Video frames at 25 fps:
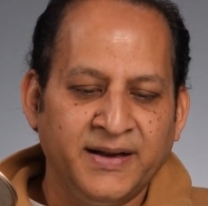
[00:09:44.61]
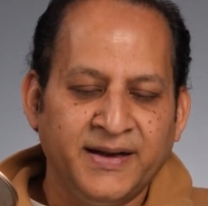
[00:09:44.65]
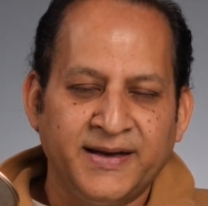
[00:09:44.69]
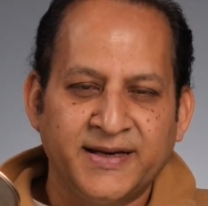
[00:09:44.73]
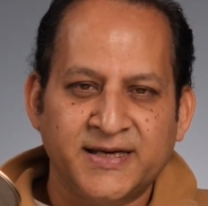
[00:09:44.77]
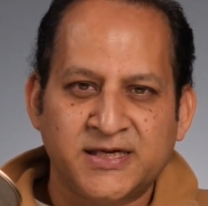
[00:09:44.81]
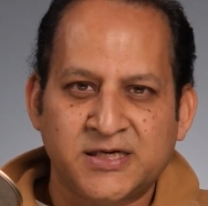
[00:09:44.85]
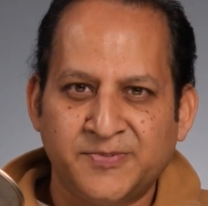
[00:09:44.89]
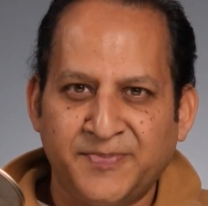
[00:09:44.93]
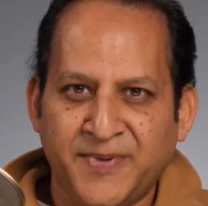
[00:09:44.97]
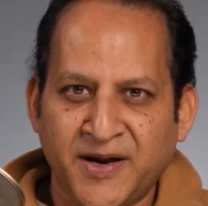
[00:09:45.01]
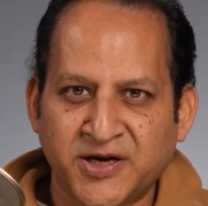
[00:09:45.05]

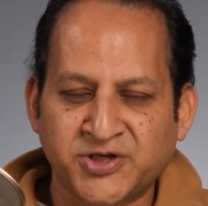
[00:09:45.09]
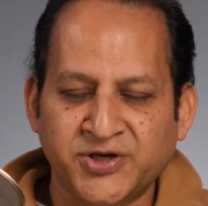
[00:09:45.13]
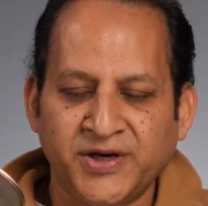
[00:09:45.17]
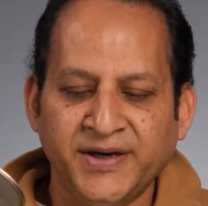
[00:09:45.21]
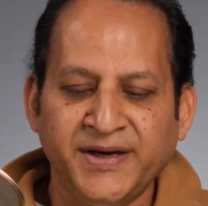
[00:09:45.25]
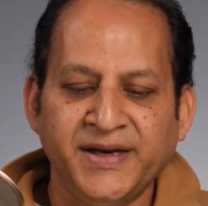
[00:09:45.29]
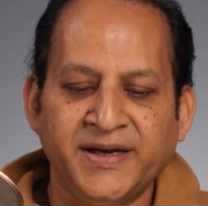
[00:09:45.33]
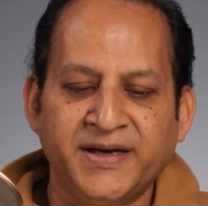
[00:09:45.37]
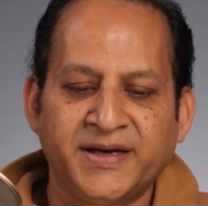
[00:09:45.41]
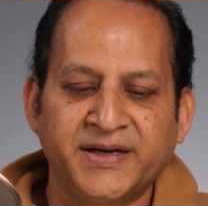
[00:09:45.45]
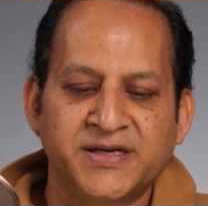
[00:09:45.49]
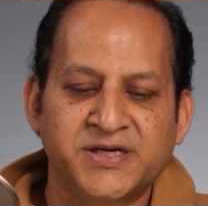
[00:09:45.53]

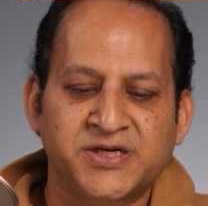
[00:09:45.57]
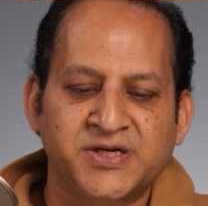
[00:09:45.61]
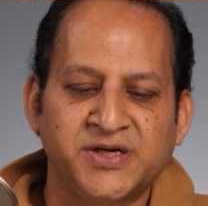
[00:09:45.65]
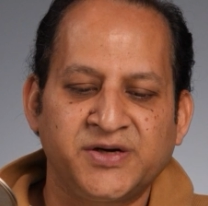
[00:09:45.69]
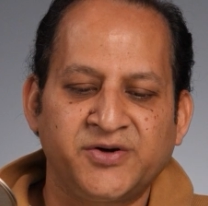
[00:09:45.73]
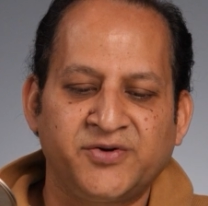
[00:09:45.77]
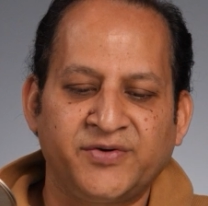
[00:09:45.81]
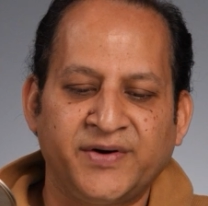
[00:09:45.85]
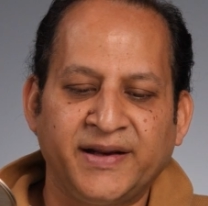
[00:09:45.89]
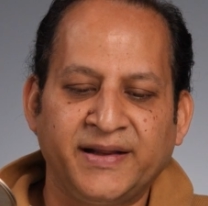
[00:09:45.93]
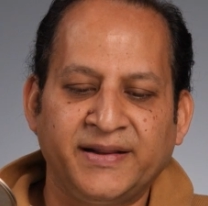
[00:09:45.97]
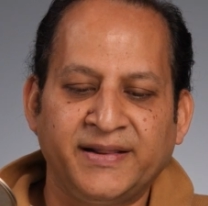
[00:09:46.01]
especially
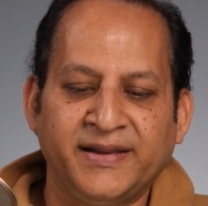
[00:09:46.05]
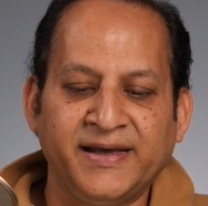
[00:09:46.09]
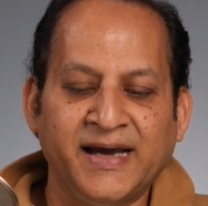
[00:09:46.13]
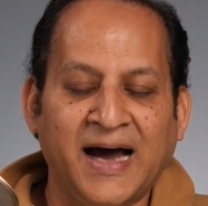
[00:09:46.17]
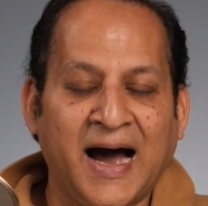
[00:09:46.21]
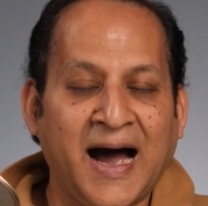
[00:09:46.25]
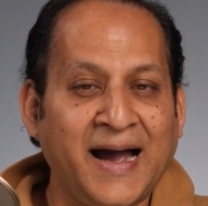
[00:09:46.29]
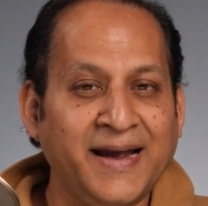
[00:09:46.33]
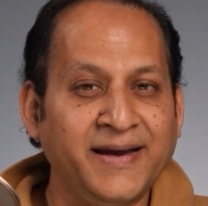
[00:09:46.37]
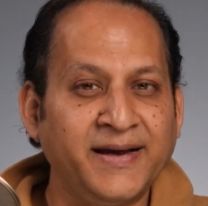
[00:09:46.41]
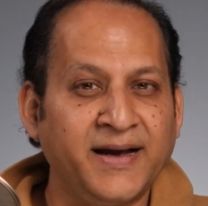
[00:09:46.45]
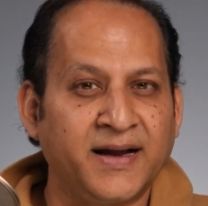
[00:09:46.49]
considering the
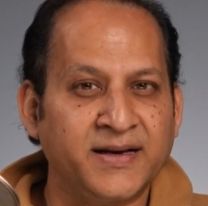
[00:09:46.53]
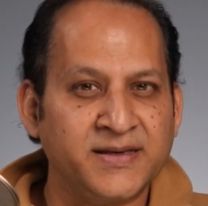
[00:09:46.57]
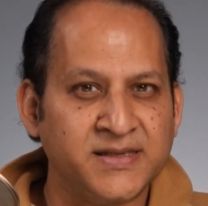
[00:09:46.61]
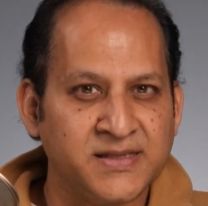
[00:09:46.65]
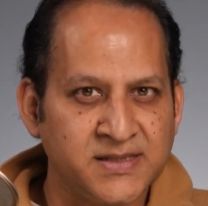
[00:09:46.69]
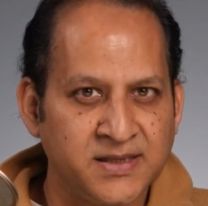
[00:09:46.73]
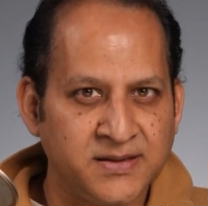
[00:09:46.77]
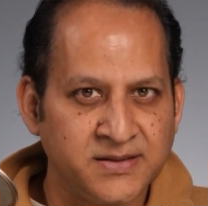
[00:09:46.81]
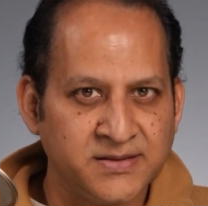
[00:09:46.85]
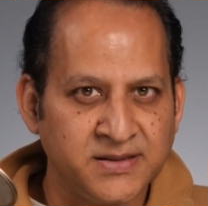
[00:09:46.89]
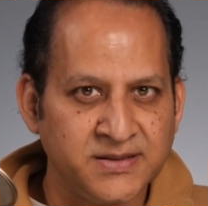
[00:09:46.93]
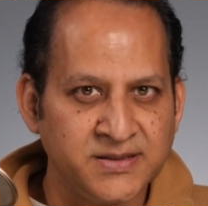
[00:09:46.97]
high
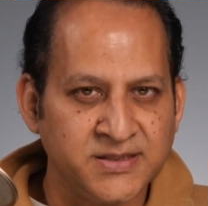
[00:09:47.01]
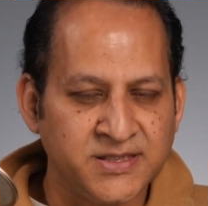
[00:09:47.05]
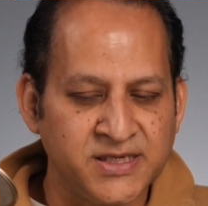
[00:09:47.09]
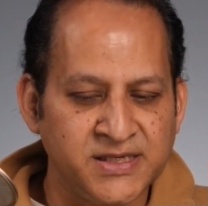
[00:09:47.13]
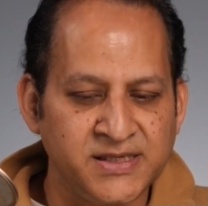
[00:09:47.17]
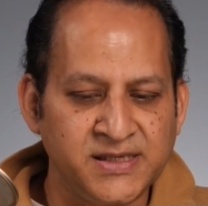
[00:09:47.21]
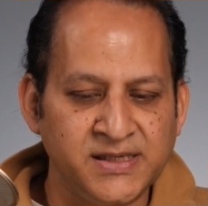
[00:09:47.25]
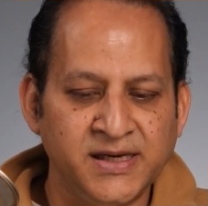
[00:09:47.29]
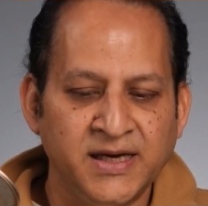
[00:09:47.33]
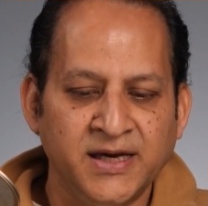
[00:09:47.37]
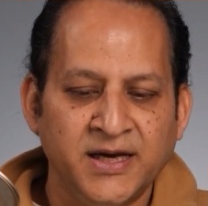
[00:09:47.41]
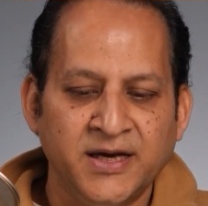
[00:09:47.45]

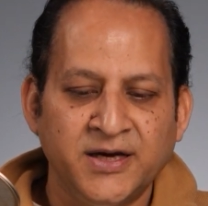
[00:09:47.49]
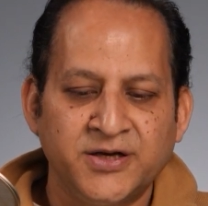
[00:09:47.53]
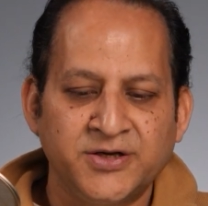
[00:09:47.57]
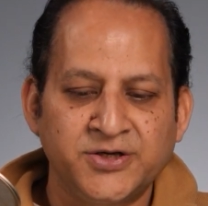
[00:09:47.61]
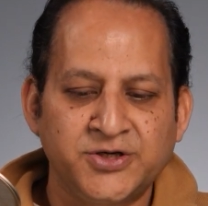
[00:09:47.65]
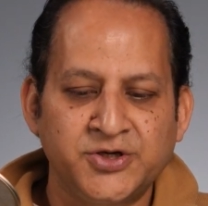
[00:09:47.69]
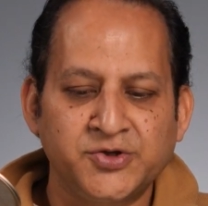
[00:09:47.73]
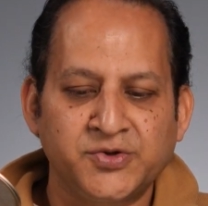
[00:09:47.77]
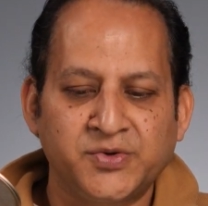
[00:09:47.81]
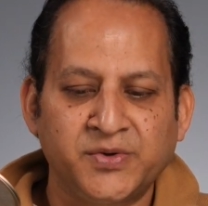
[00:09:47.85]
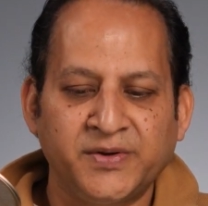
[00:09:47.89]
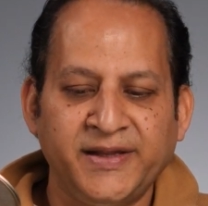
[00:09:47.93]
uncertainty
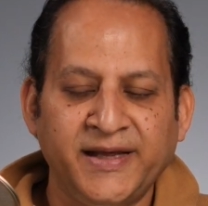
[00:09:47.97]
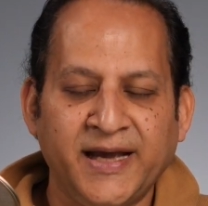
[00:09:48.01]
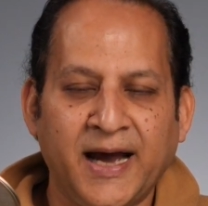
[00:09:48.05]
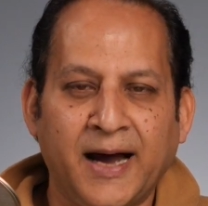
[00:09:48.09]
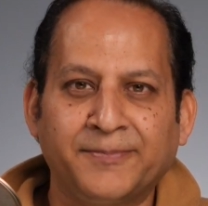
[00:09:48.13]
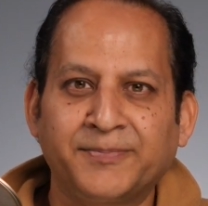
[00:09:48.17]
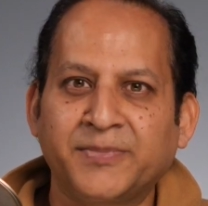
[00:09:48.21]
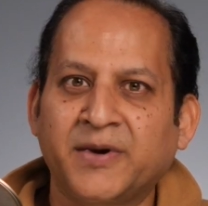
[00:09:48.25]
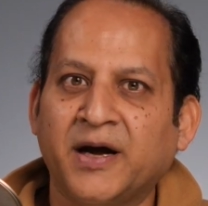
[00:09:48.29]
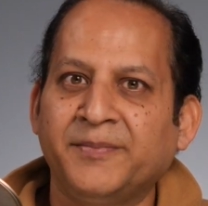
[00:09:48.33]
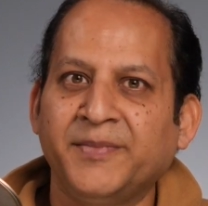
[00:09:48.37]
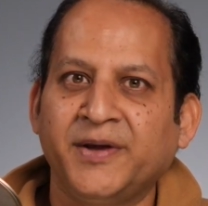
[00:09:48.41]
due to the
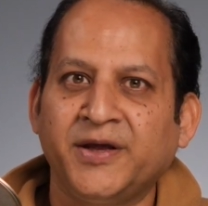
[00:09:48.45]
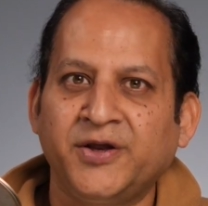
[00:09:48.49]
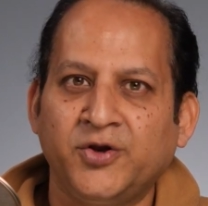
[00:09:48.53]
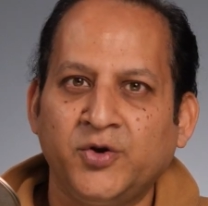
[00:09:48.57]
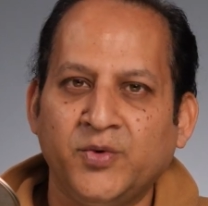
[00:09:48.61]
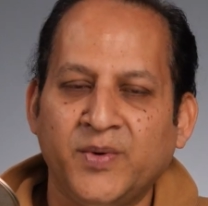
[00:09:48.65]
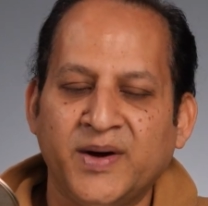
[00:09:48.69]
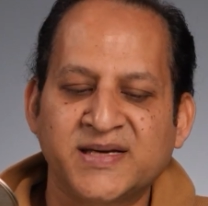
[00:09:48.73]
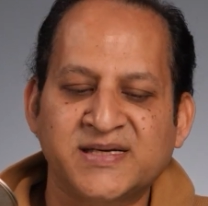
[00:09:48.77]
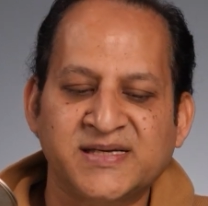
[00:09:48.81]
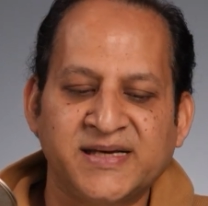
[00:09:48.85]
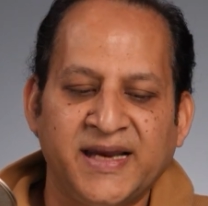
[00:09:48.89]
upcoming
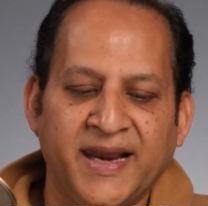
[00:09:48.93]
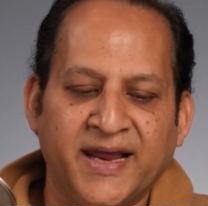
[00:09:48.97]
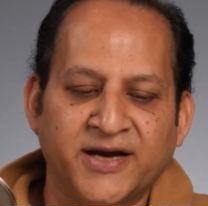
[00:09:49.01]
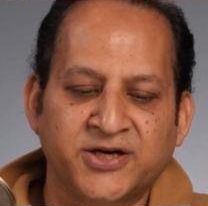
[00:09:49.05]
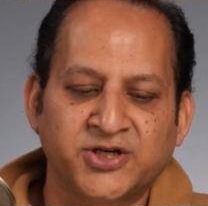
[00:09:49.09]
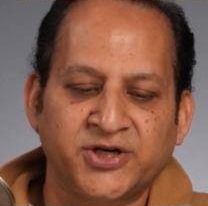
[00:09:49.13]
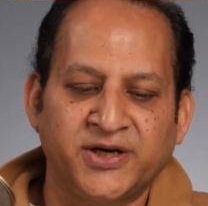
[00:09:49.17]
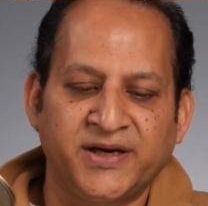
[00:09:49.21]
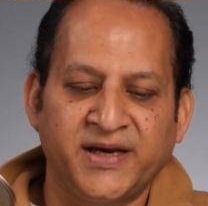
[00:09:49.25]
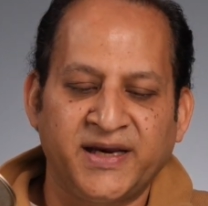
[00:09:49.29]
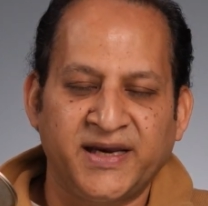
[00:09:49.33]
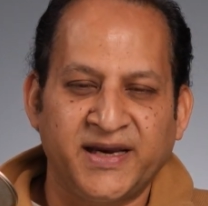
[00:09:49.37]
US
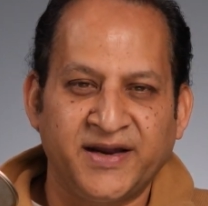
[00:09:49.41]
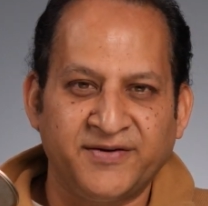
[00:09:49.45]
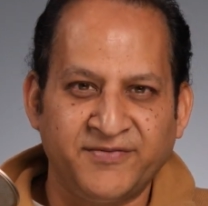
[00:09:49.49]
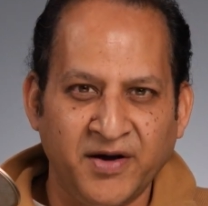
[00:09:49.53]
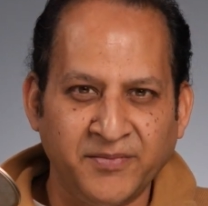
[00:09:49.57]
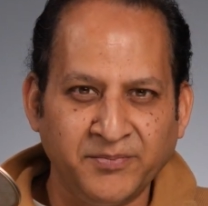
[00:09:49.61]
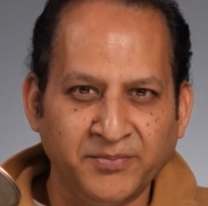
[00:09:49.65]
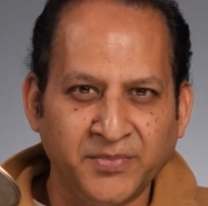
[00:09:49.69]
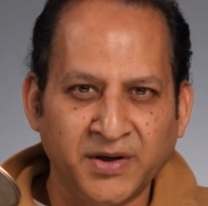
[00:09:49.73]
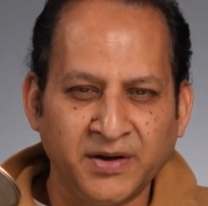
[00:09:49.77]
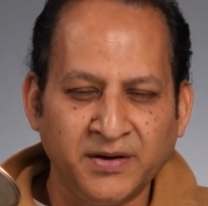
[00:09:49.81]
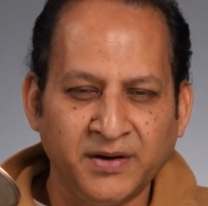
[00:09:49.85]
election in
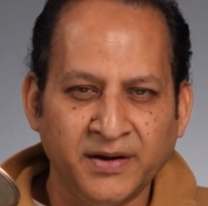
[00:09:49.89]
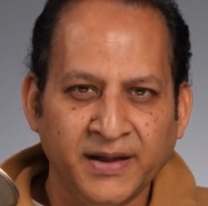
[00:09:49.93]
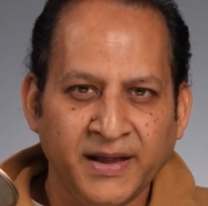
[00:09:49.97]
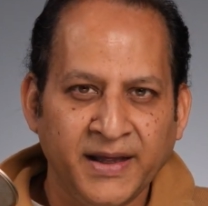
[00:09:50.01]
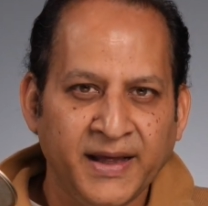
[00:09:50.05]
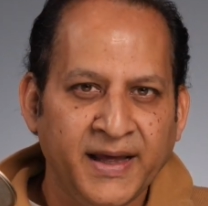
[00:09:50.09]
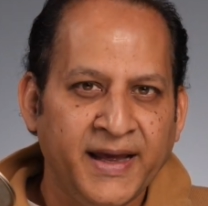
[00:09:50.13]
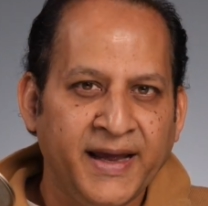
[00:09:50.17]
November,